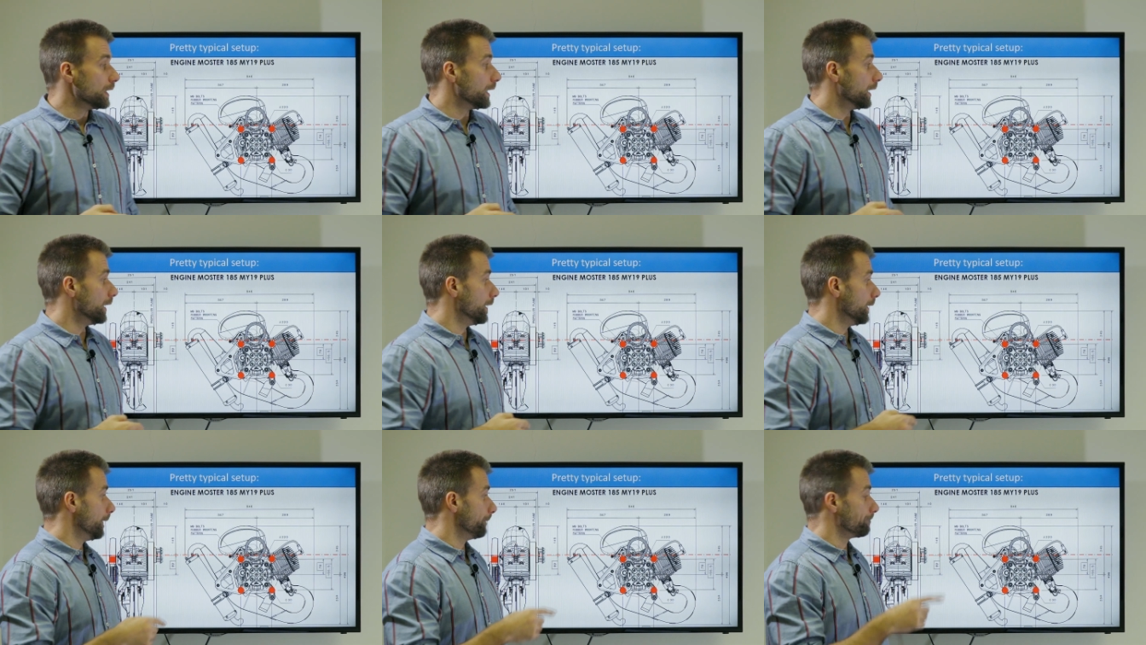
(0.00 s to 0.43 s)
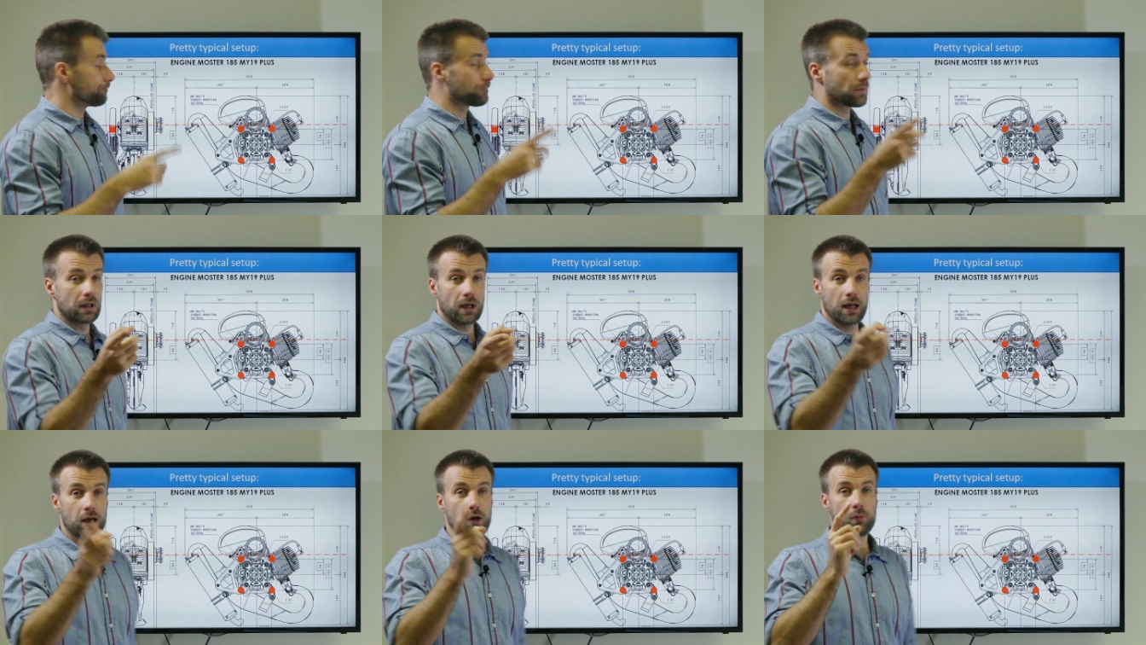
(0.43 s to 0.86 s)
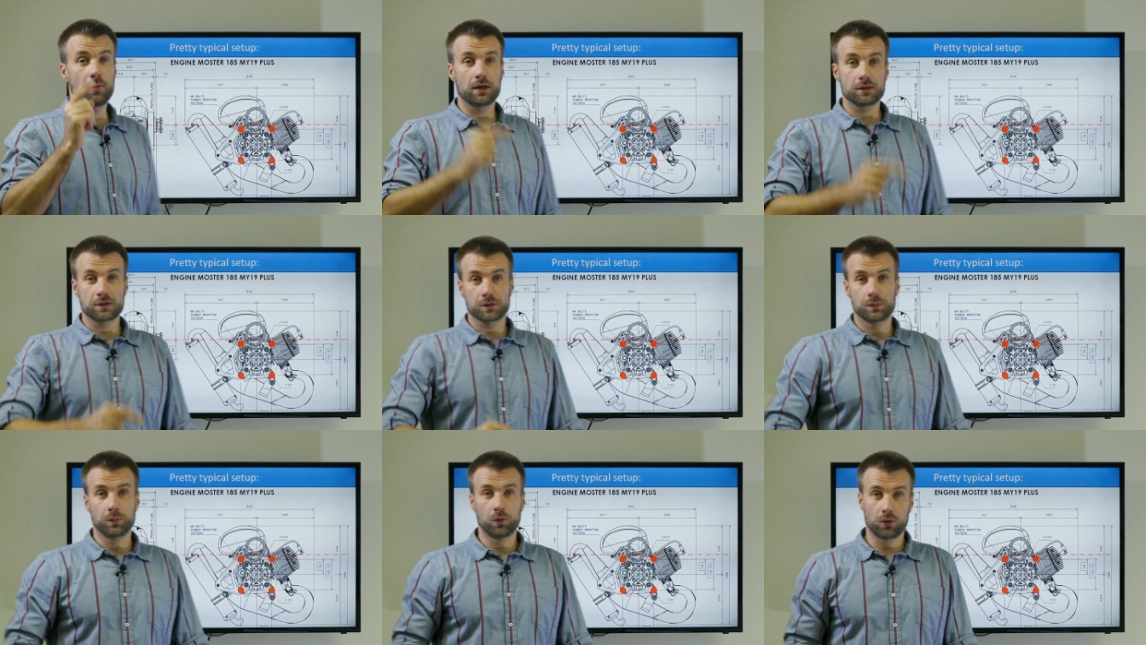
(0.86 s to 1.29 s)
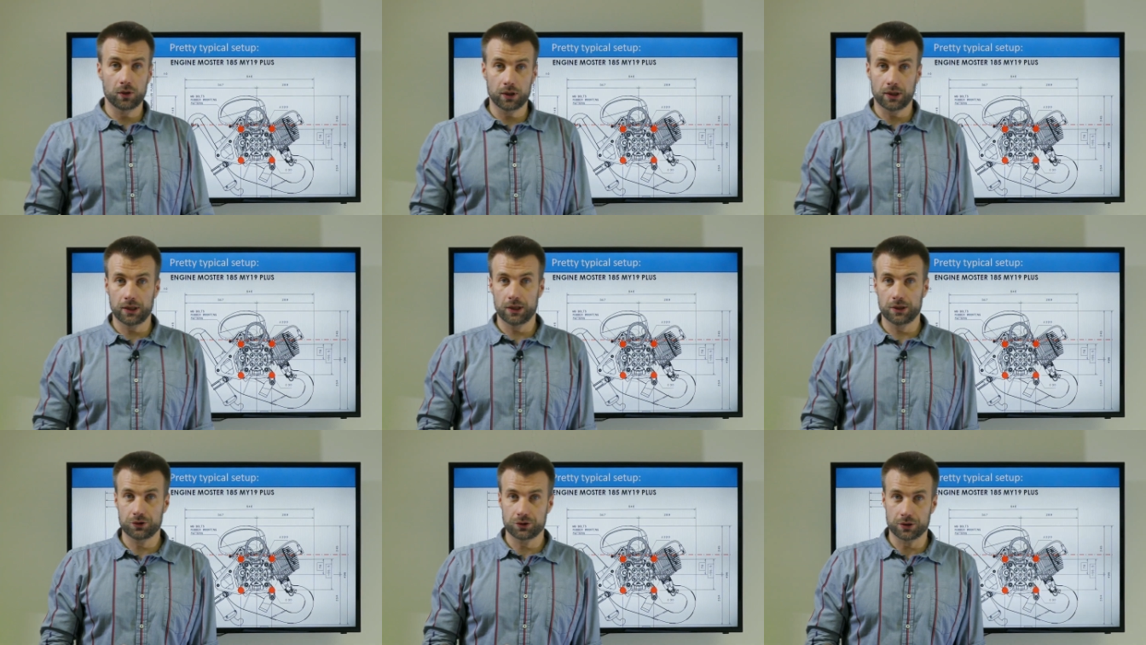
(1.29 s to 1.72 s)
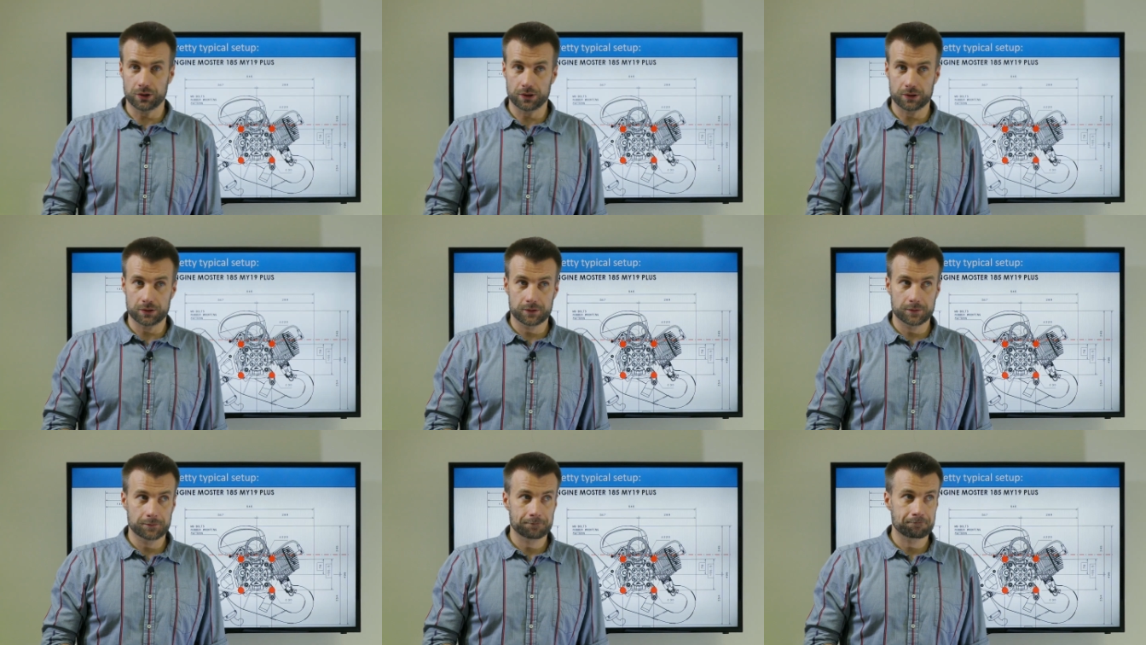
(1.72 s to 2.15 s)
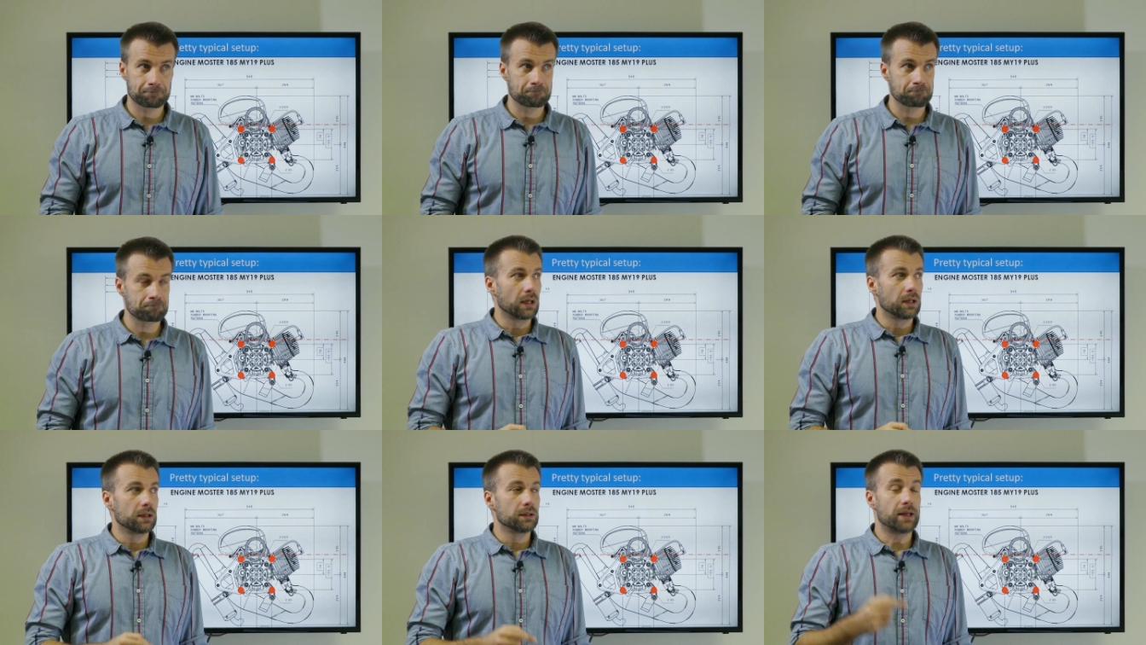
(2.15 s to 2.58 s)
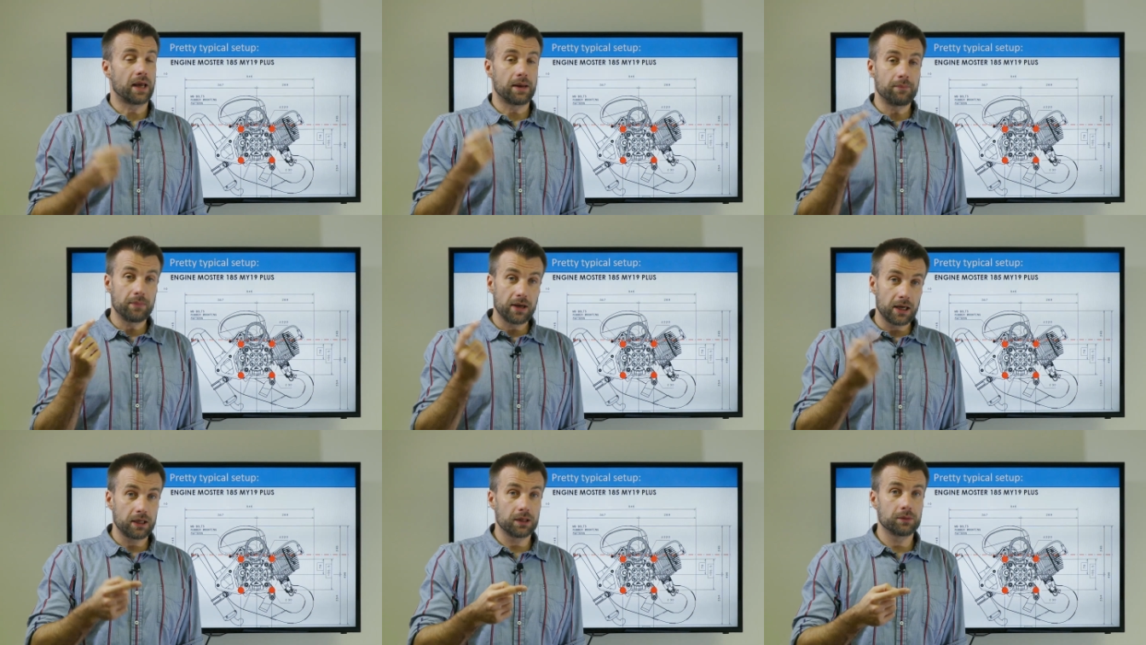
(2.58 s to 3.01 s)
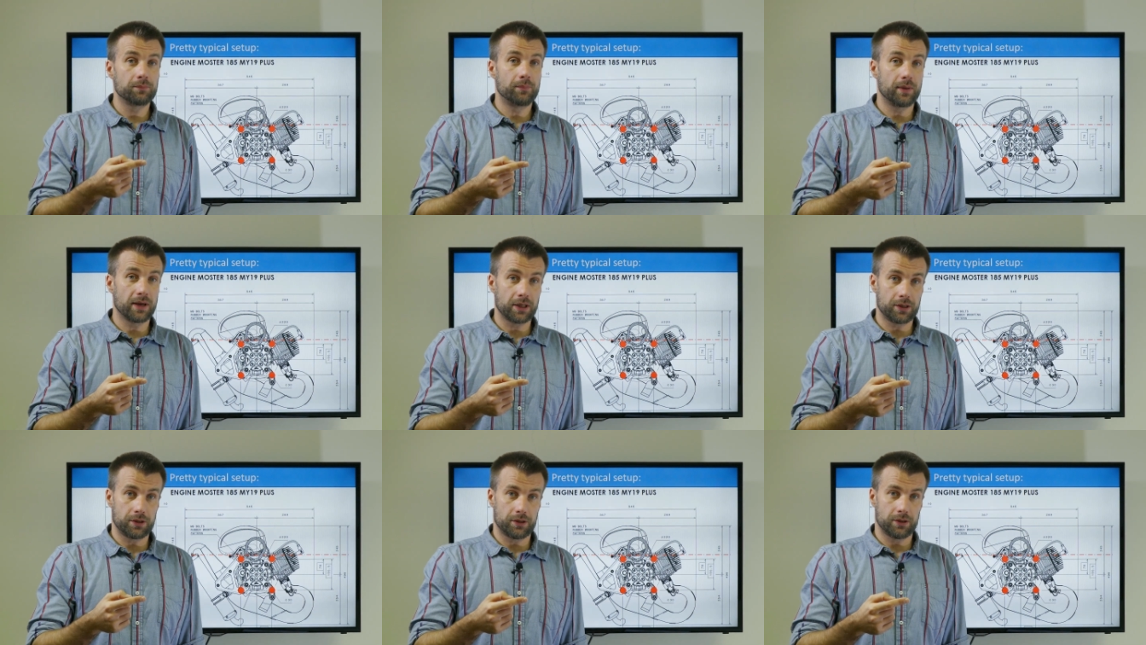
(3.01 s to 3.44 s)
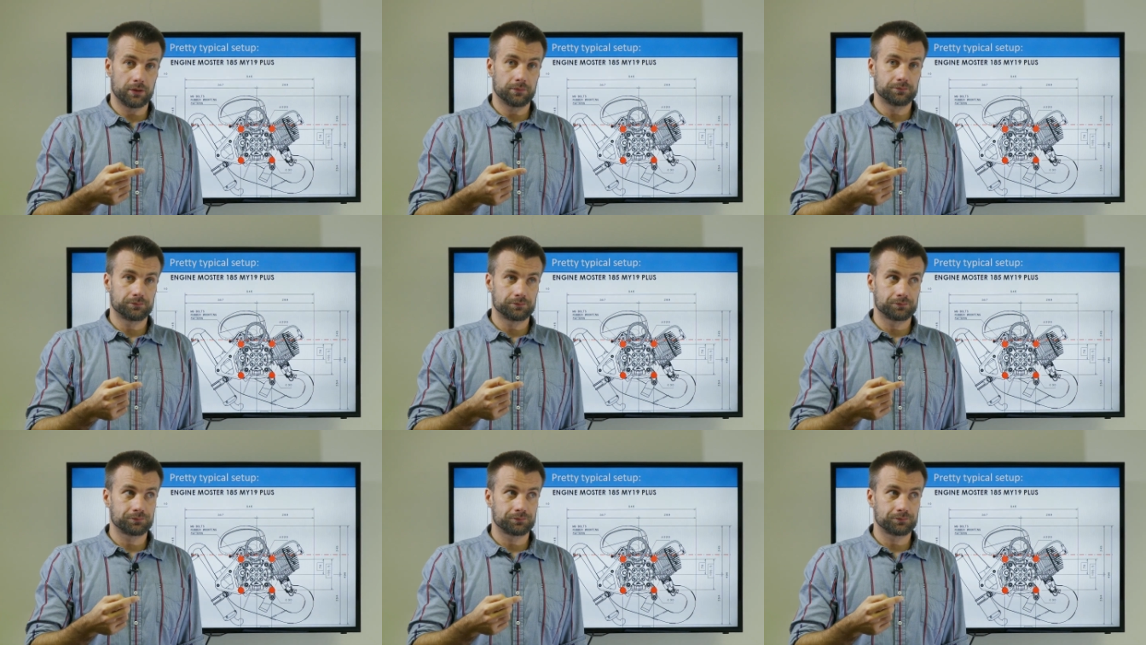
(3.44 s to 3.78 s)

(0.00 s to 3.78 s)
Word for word: Uh, how about small engines? They made it better.